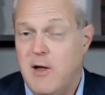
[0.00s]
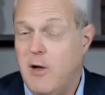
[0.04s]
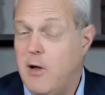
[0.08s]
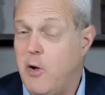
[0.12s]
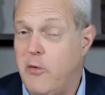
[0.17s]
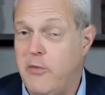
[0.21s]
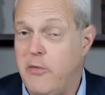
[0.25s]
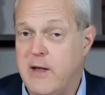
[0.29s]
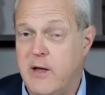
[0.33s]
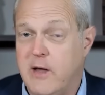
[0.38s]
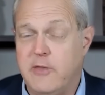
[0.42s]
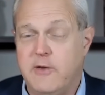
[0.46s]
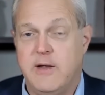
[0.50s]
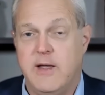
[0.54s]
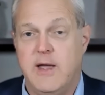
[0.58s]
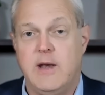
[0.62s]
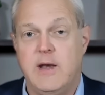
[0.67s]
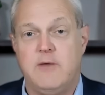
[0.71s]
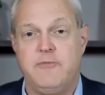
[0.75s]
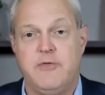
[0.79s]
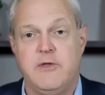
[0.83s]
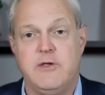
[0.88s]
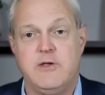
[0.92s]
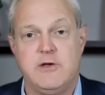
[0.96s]
On the other hand,
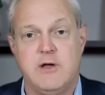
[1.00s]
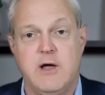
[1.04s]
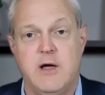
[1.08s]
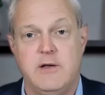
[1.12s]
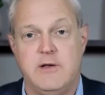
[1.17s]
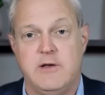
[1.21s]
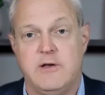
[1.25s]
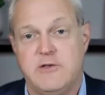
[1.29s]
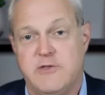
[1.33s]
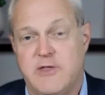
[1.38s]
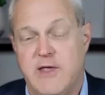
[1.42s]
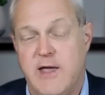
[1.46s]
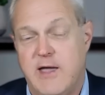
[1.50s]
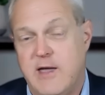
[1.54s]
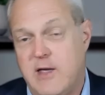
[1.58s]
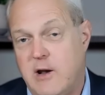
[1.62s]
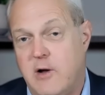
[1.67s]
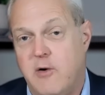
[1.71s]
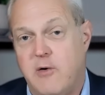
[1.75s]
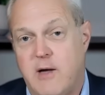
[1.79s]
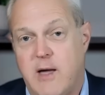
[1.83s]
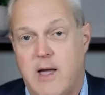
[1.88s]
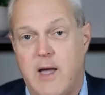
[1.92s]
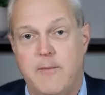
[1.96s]
if the judge is thinking,
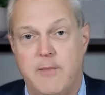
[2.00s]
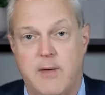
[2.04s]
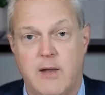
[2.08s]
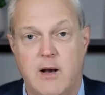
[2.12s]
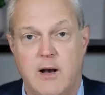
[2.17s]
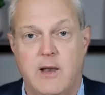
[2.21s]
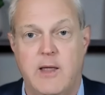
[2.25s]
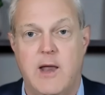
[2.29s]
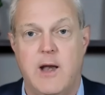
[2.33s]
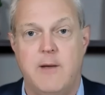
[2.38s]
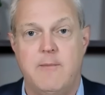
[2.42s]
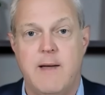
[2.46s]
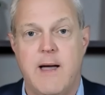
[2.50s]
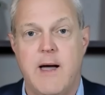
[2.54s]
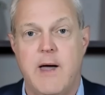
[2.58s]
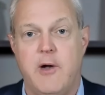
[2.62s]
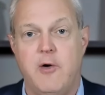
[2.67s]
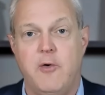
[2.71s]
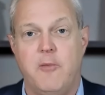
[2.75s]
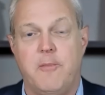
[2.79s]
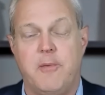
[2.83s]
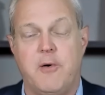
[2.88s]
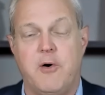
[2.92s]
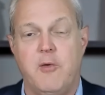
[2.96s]
okay, I'm going to let him out
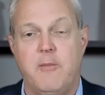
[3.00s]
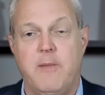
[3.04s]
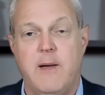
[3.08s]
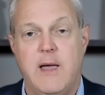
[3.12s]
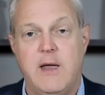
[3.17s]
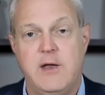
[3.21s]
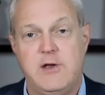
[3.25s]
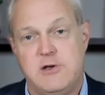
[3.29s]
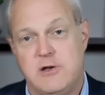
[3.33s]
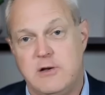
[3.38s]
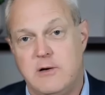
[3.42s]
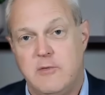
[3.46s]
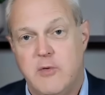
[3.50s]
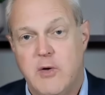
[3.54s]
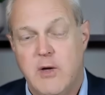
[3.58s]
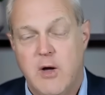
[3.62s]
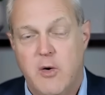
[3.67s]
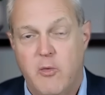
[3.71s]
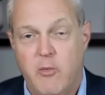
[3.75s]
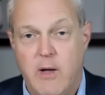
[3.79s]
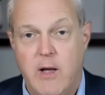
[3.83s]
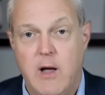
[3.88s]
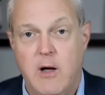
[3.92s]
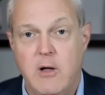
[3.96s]
on probation,
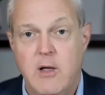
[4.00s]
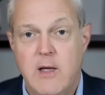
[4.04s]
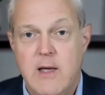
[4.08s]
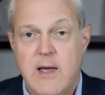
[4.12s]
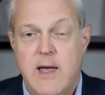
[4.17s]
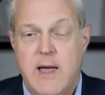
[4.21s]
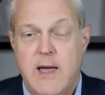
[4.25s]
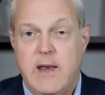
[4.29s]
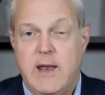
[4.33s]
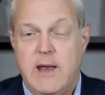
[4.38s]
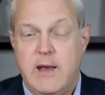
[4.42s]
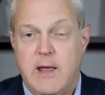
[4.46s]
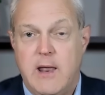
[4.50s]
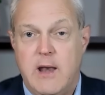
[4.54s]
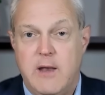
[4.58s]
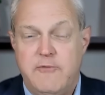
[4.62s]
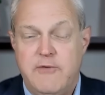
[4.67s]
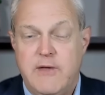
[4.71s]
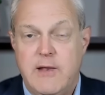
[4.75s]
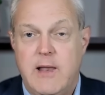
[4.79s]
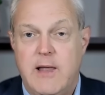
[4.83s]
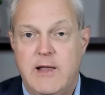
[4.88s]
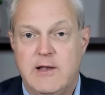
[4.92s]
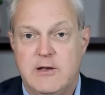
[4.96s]
well, and if
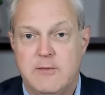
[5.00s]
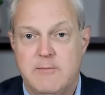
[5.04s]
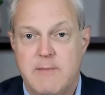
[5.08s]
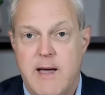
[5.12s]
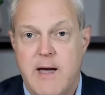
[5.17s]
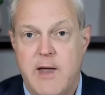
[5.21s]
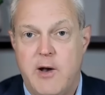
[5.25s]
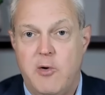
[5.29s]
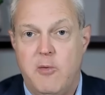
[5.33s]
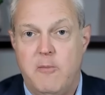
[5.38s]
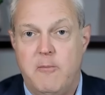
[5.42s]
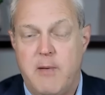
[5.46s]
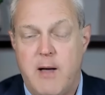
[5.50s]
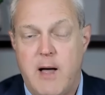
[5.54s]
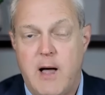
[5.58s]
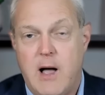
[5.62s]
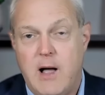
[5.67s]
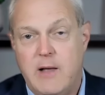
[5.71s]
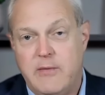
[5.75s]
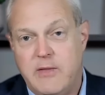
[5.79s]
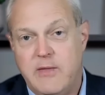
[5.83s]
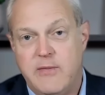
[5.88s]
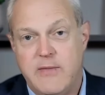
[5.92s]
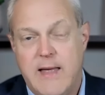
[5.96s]
he lets him out on
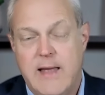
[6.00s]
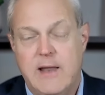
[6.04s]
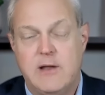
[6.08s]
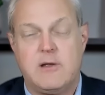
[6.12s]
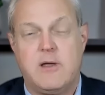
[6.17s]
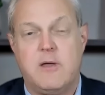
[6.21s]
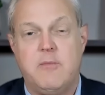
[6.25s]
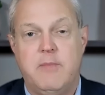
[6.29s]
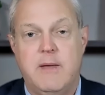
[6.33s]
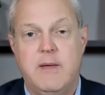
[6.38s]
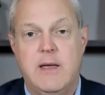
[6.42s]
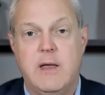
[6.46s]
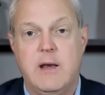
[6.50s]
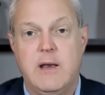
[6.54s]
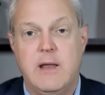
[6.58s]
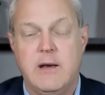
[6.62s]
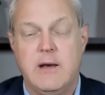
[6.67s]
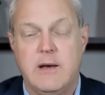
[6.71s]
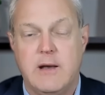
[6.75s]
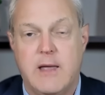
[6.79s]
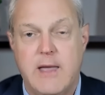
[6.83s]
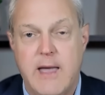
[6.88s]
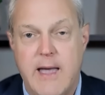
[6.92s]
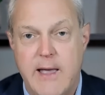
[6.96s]
bond, then that could be an
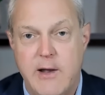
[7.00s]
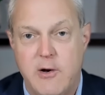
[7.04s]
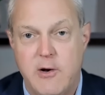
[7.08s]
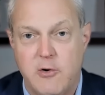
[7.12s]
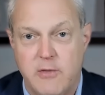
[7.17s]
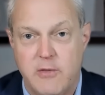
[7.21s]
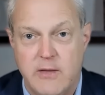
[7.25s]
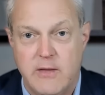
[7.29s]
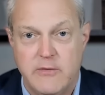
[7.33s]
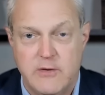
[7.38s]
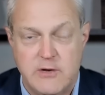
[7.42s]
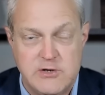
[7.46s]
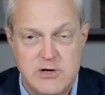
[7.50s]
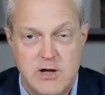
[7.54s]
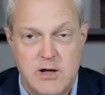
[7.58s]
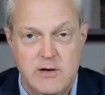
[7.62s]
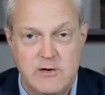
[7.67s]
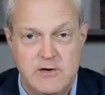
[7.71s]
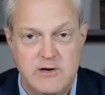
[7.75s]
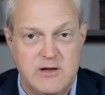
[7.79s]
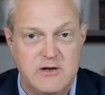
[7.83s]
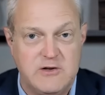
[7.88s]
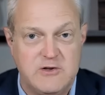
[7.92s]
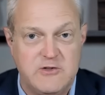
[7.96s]
indicator that the
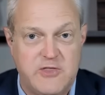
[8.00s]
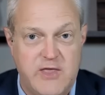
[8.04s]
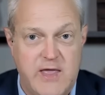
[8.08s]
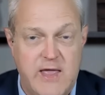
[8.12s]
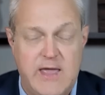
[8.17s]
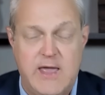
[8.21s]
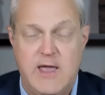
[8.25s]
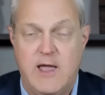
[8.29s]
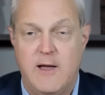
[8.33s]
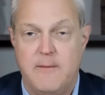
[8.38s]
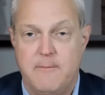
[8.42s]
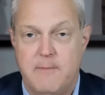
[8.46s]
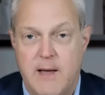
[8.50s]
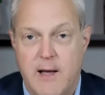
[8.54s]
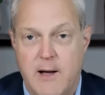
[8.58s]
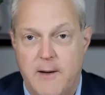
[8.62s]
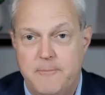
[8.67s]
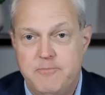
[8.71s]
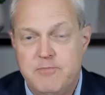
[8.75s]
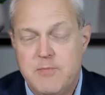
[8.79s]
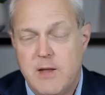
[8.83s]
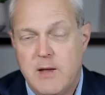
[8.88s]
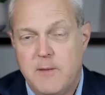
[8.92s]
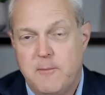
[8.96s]
judge is thinking
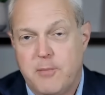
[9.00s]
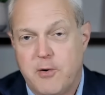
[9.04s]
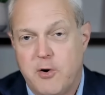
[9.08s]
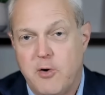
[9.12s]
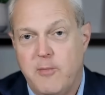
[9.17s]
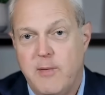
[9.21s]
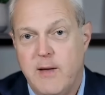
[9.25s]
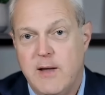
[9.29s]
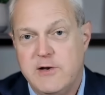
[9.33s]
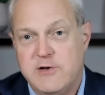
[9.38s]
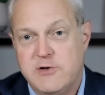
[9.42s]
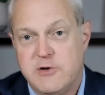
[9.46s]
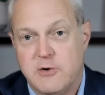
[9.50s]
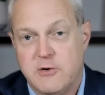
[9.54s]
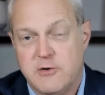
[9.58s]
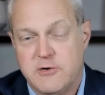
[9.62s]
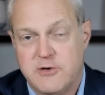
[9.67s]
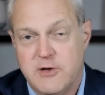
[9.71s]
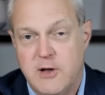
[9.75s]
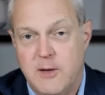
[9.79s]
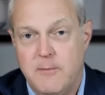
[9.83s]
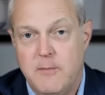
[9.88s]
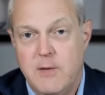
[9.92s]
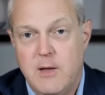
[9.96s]
about probation or
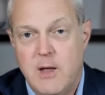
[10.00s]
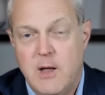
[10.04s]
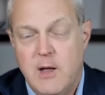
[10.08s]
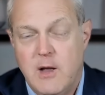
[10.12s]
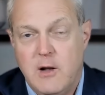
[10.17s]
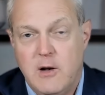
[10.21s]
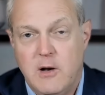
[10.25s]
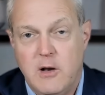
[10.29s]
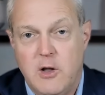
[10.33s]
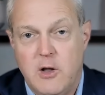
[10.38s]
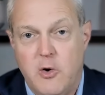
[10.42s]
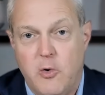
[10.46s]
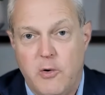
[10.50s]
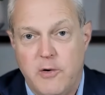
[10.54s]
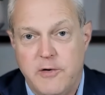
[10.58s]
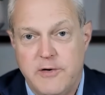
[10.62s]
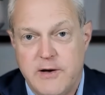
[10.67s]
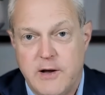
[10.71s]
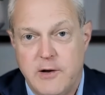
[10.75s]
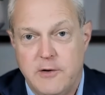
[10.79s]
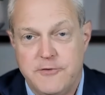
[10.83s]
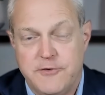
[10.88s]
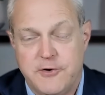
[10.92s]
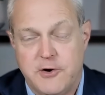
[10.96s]
some lower
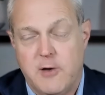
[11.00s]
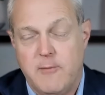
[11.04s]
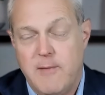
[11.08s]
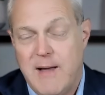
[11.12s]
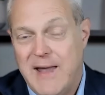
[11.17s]
jail term.